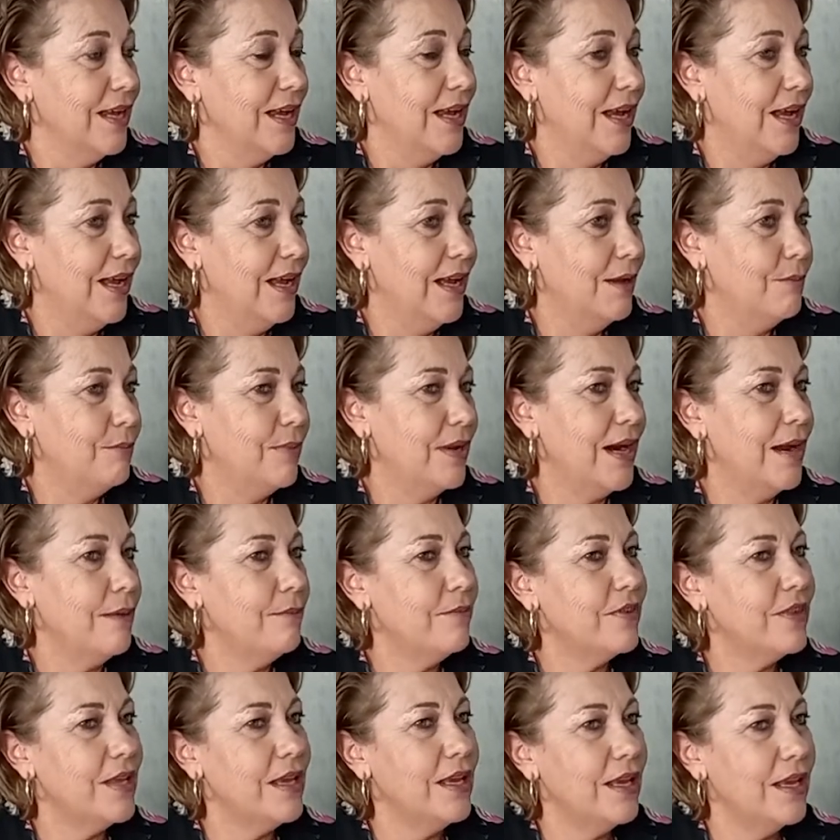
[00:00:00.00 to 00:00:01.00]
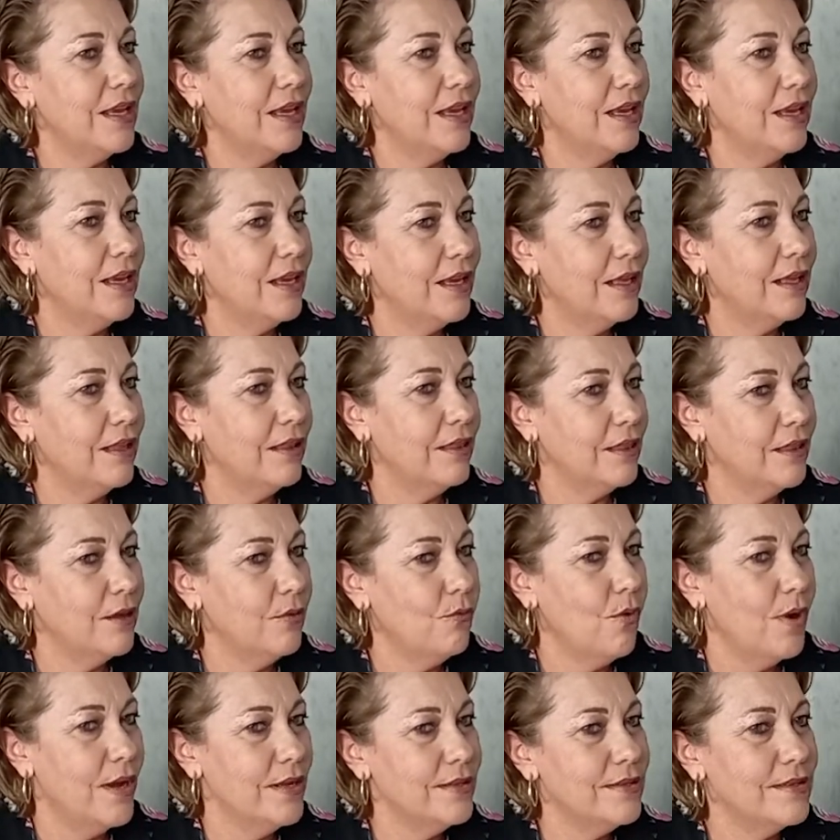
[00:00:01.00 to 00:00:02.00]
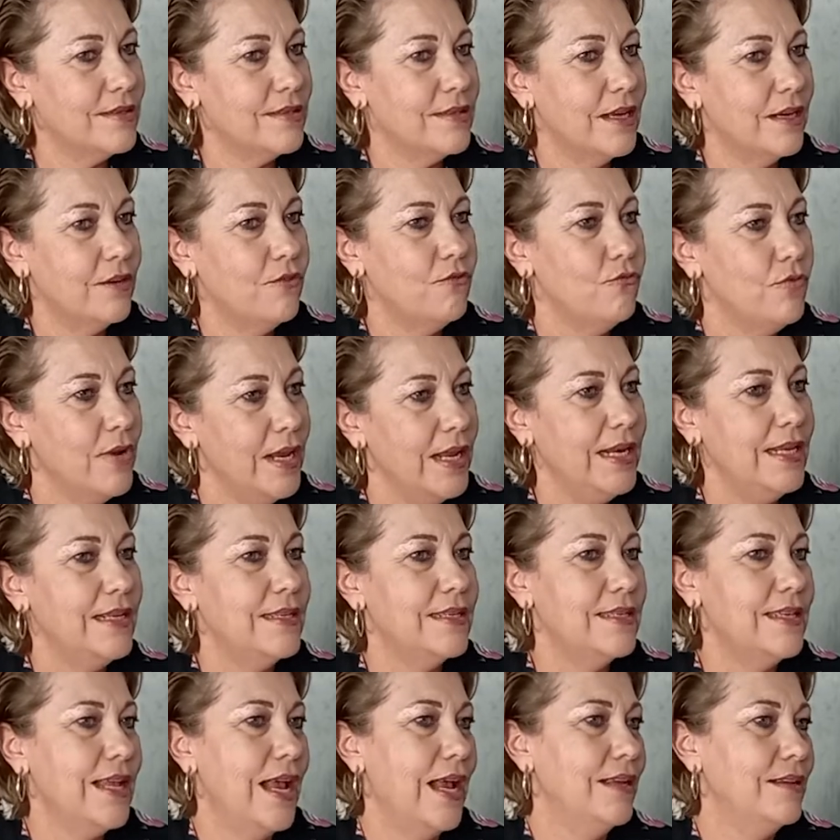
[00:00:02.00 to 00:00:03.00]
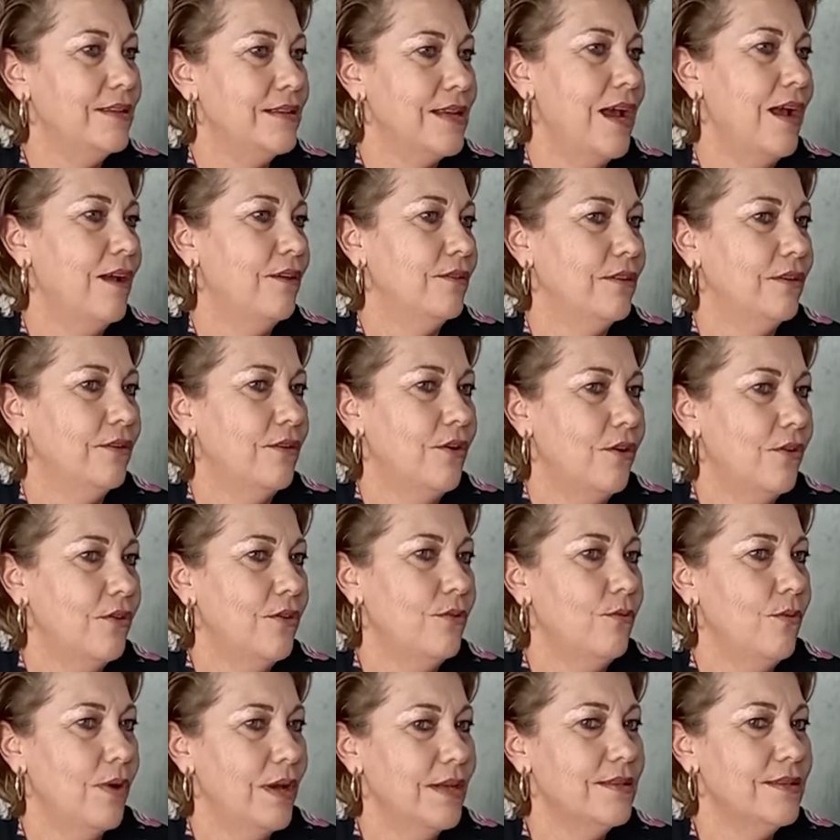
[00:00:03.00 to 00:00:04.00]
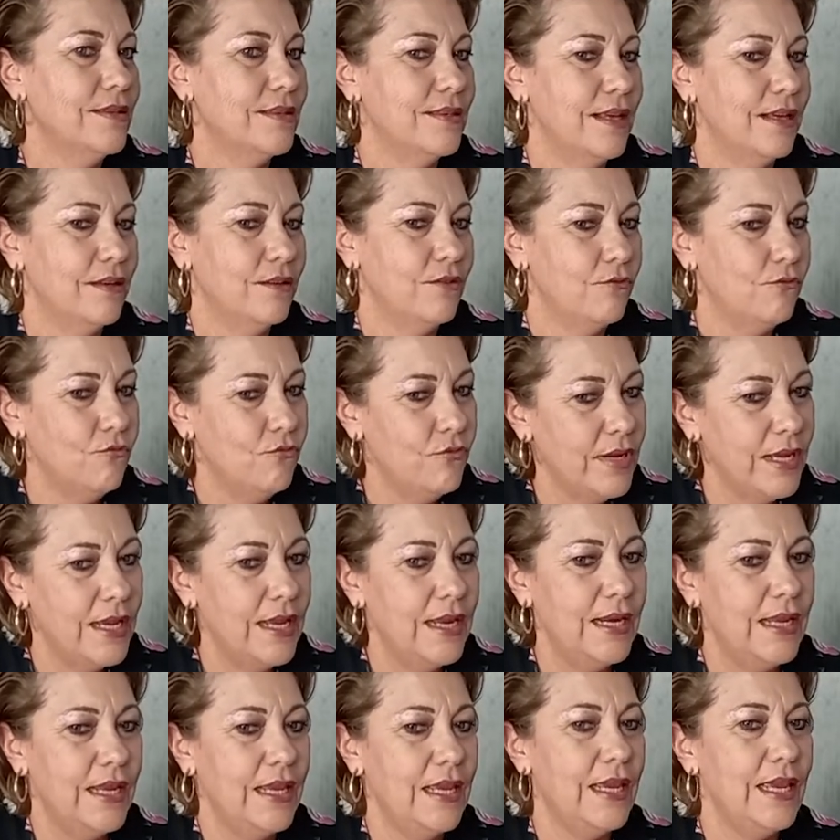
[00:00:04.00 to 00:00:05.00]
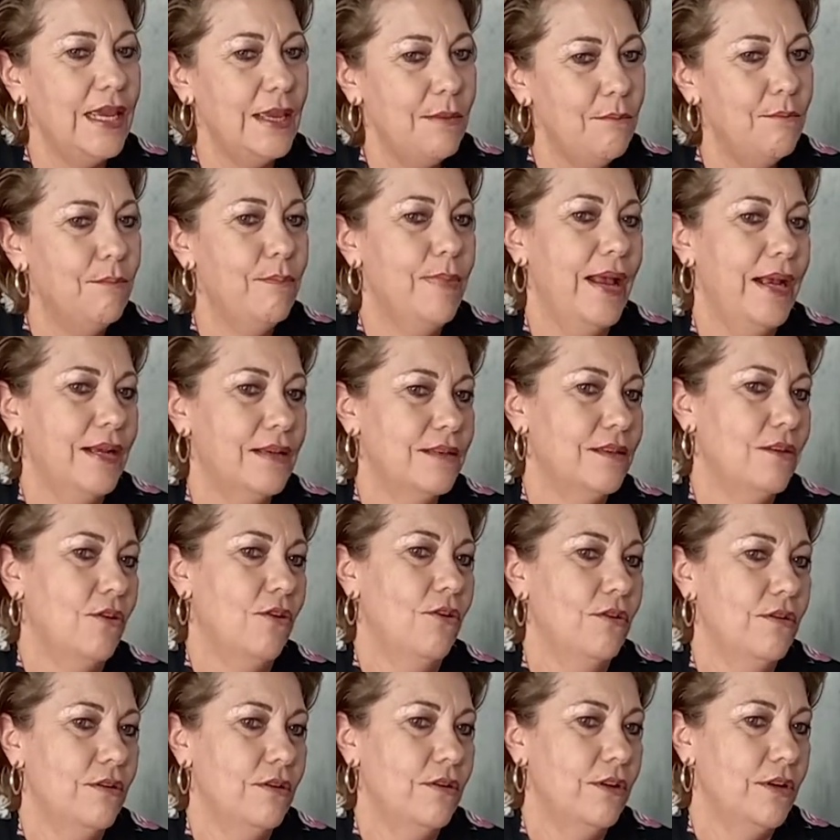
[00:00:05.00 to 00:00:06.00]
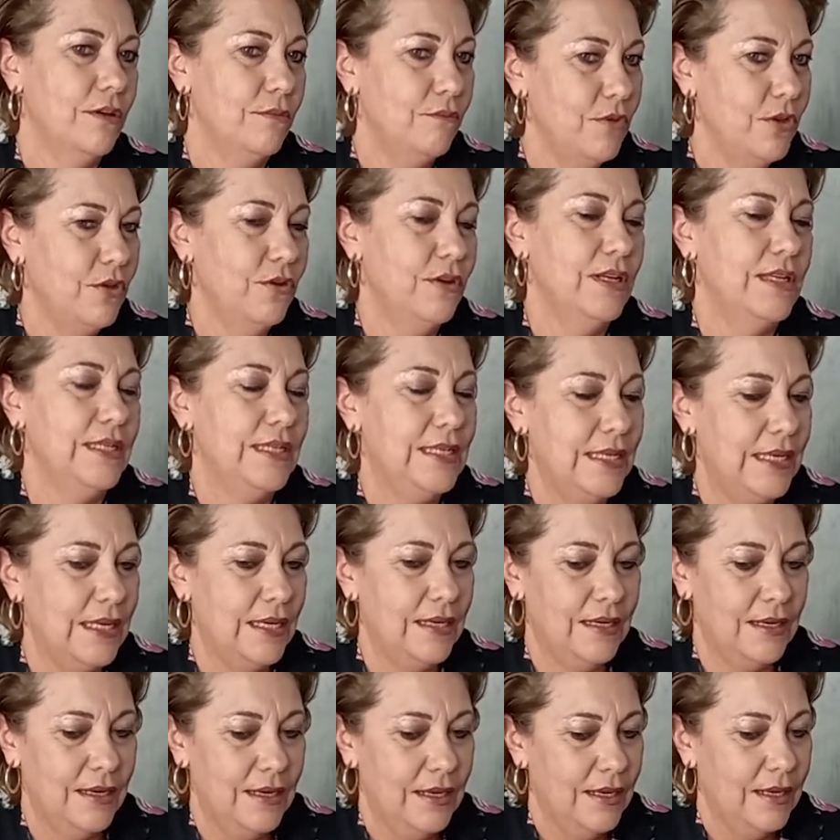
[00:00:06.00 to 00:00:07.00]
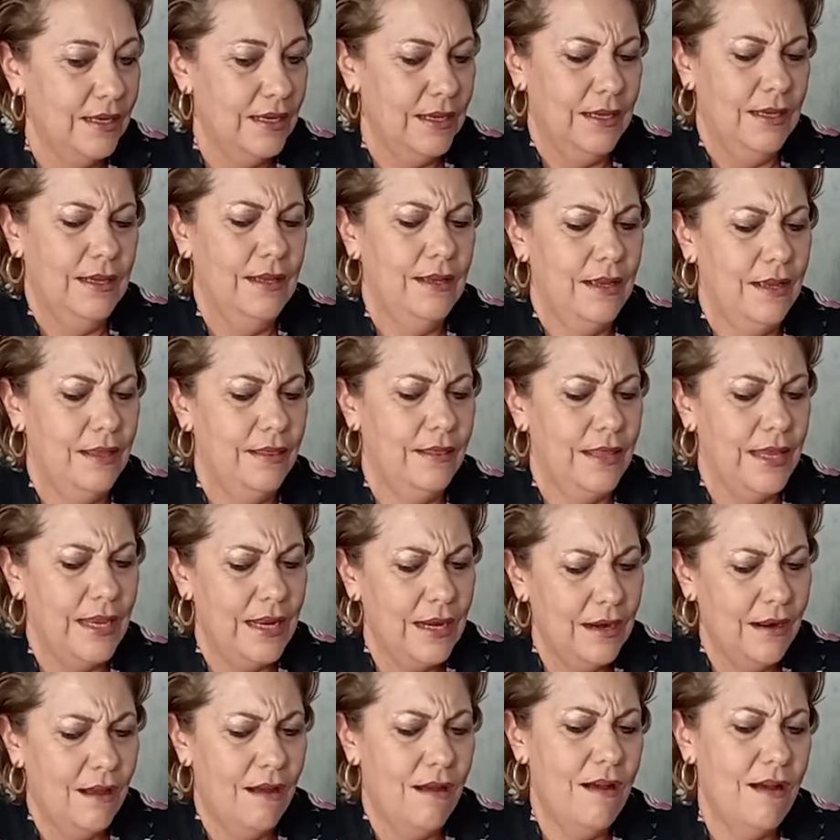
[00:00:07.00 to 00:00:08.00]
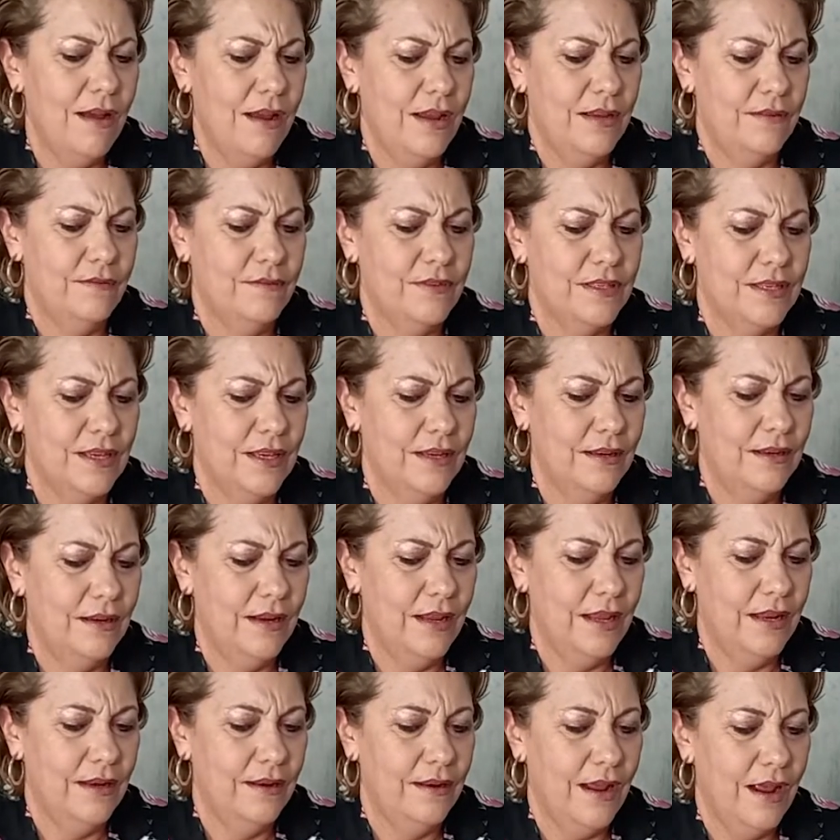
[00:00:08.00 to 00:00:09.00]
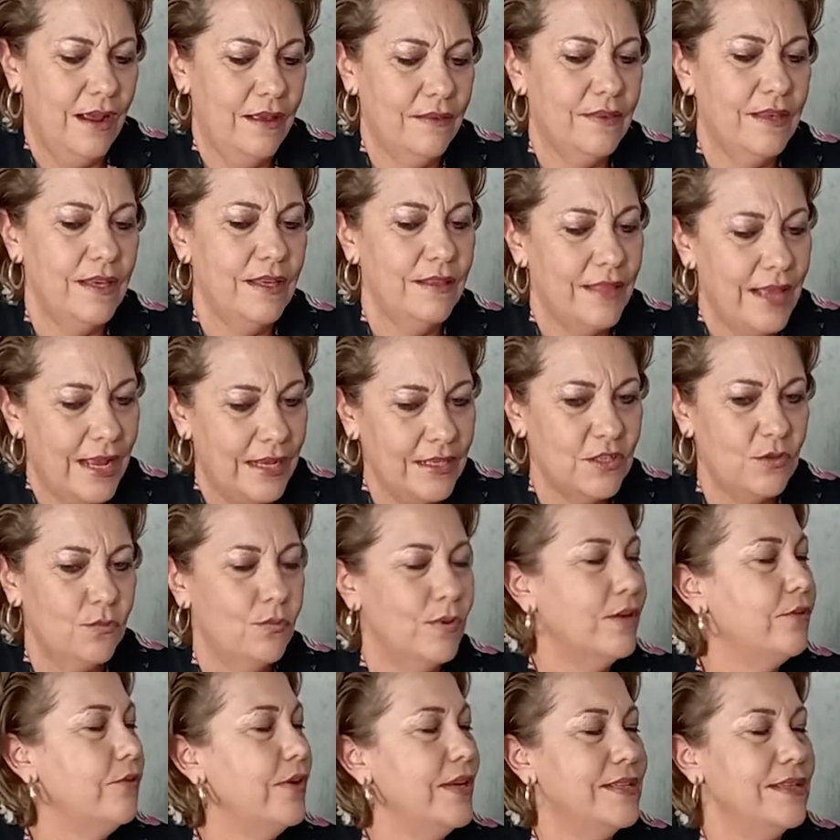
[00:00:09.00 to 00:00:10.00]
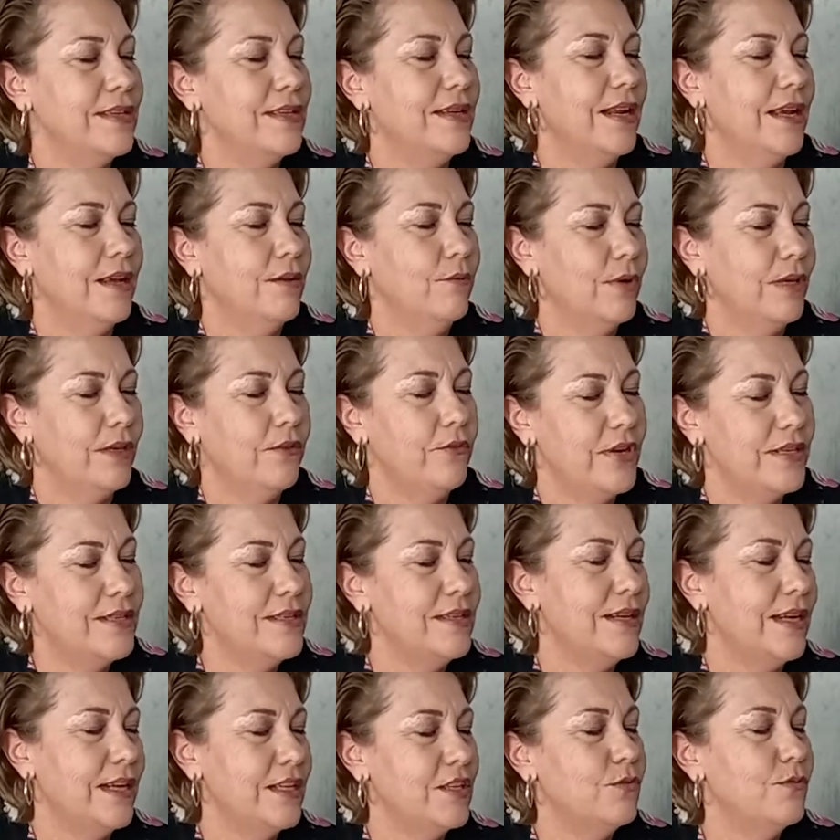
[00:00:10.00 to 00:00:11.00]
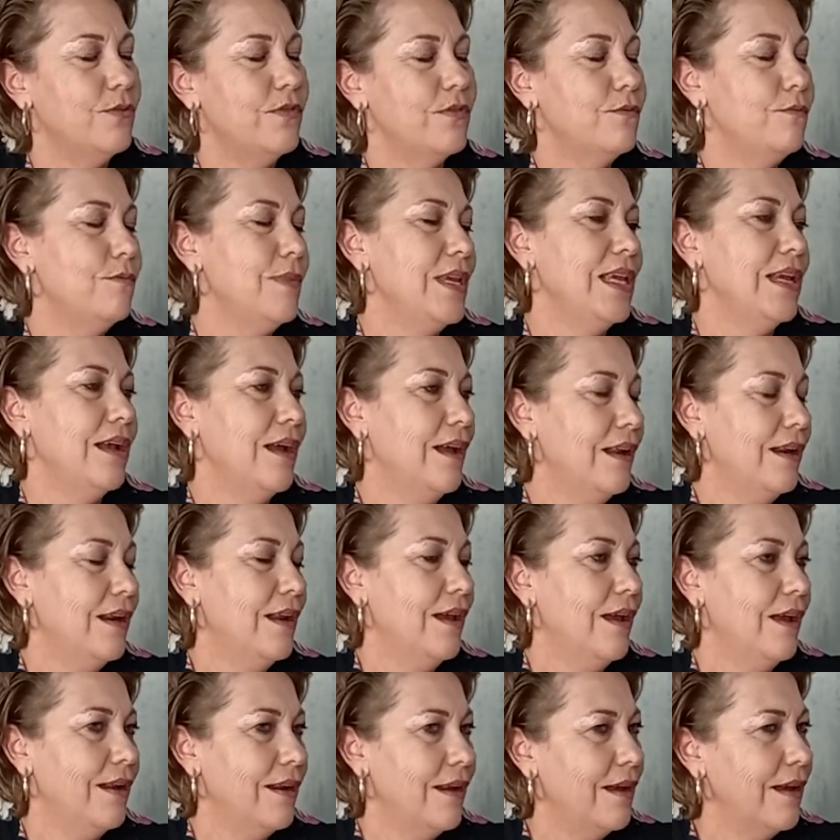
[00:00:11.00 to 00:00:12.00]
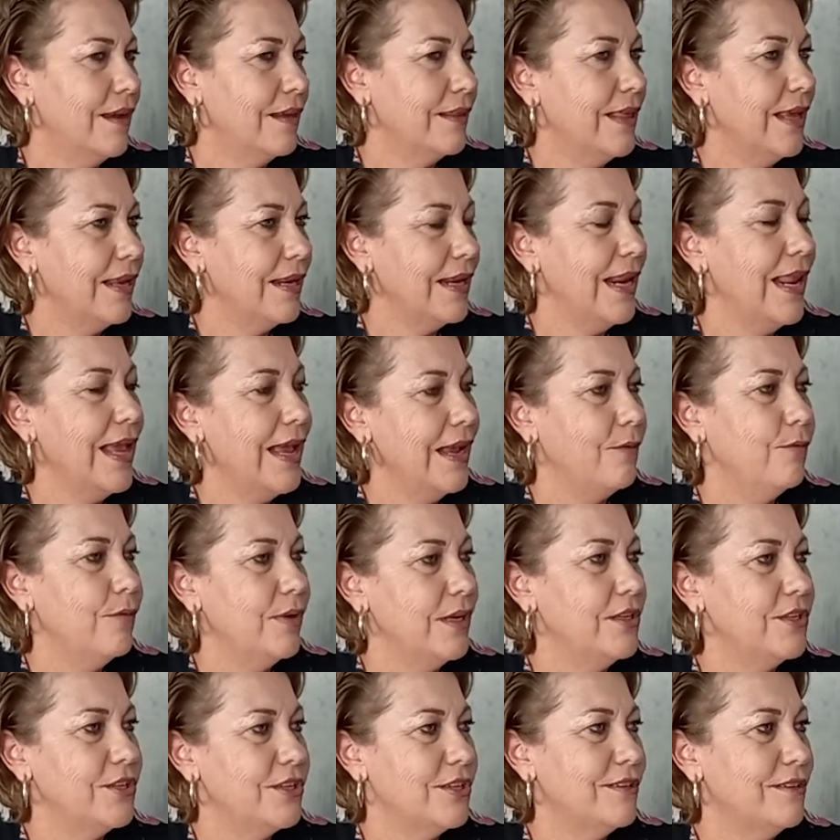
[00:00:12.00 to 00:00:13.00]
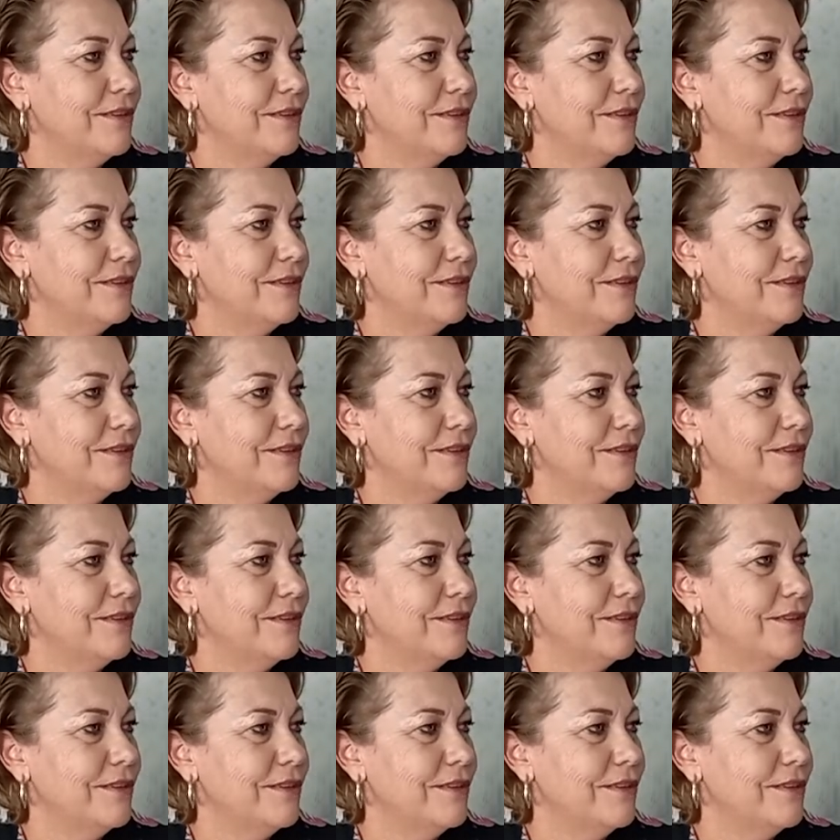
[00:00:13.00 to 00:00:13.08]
But I'm thinking the ones that really stand out are the ones that really impacts on the community and their lives. And I think that's what resonates with me. I like that language.